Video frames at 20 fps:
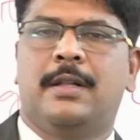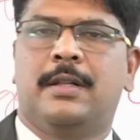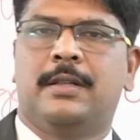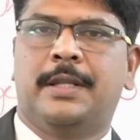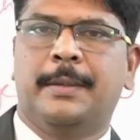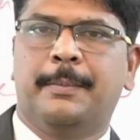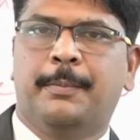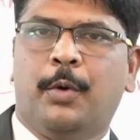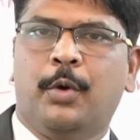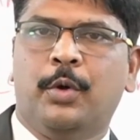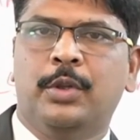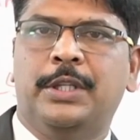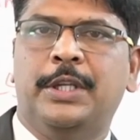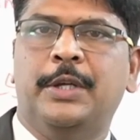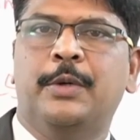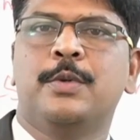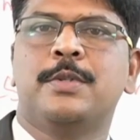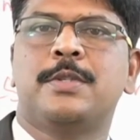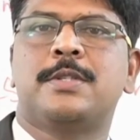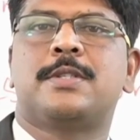they both
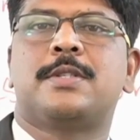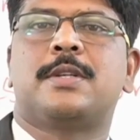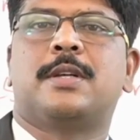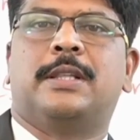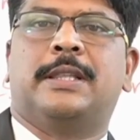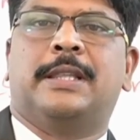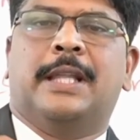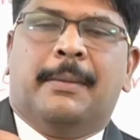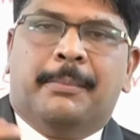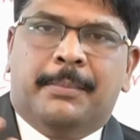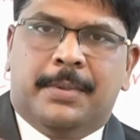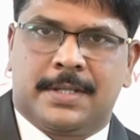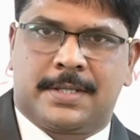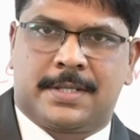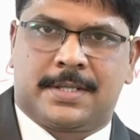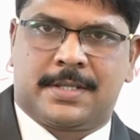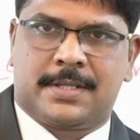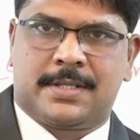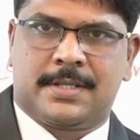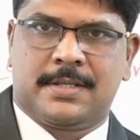use
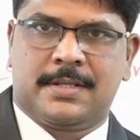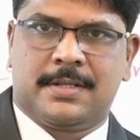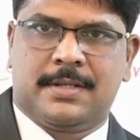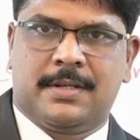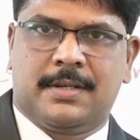numbers.